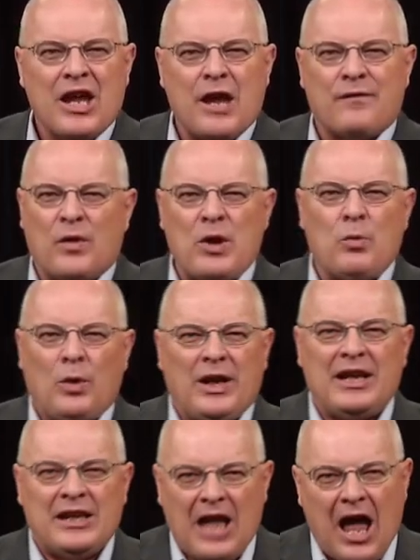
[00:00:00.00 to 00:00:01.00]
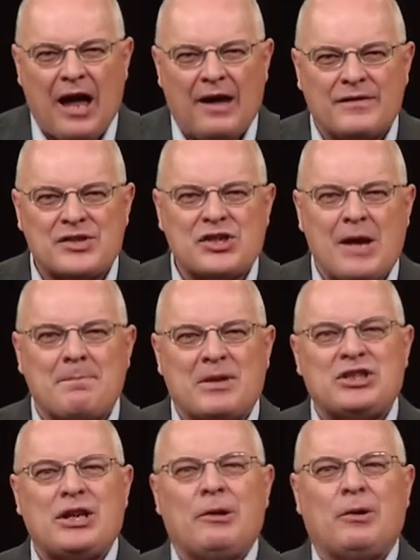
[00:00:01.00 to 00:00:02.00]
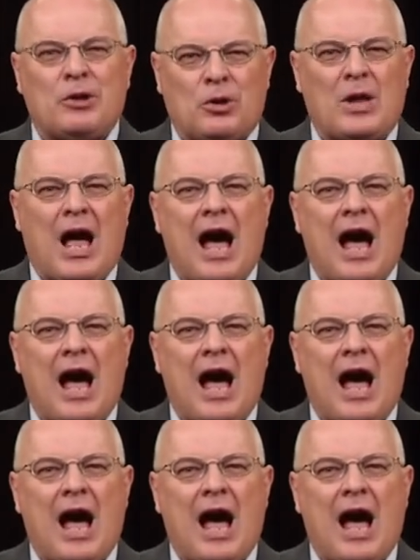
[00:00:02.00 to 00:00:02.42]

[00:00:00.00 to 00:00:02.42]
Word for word: If we really love some material